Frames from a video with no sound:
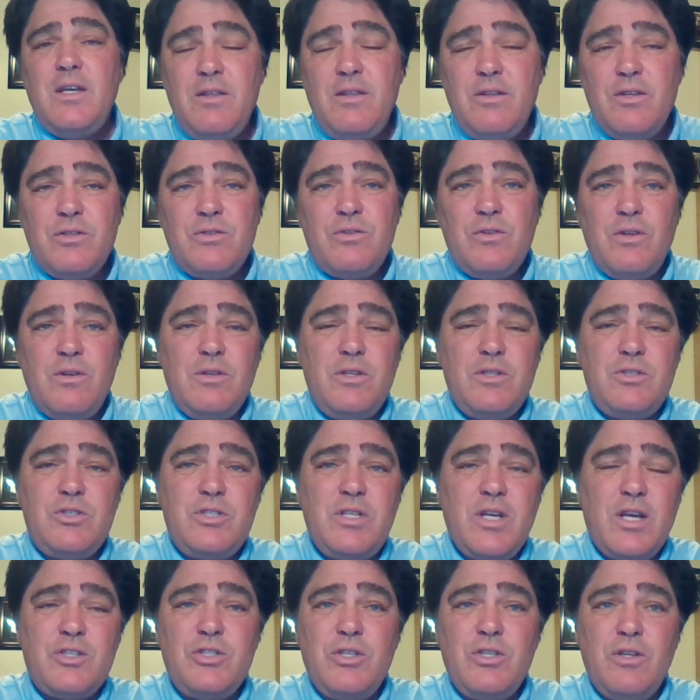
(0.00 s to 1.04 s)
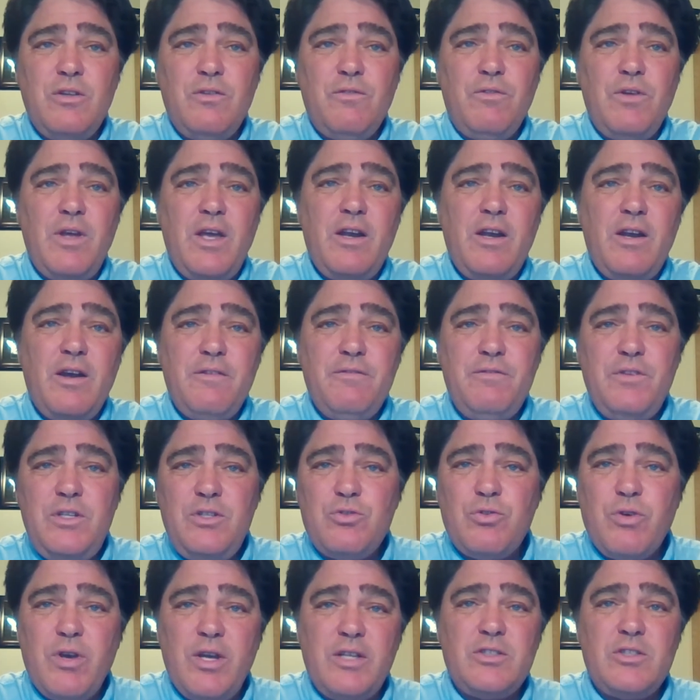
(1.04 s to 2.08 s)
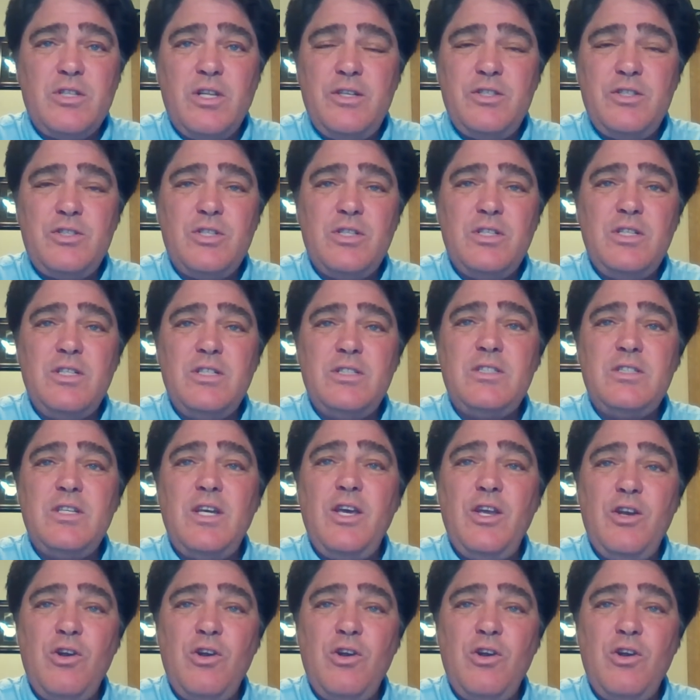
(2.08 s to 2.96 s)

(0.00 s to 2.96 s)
In this, this section, the NIV translation is,